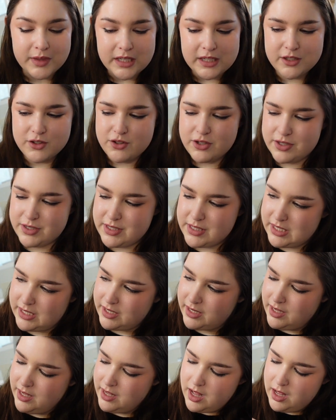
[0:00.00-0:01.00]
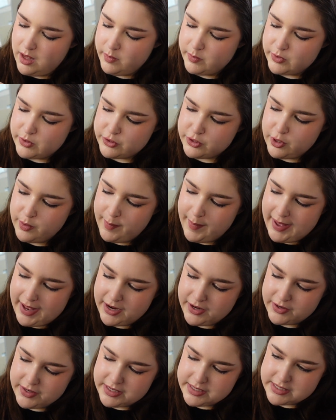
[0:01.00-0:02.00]
Interesting. There's no
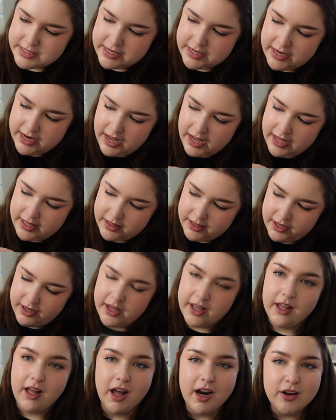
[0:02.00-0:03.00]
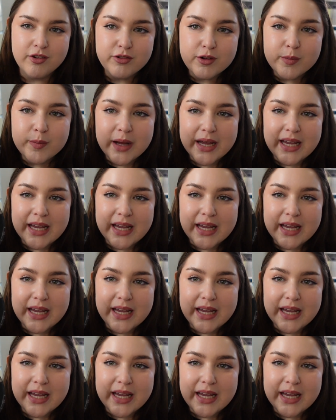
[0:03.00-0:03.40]
batteries in it either. I got it from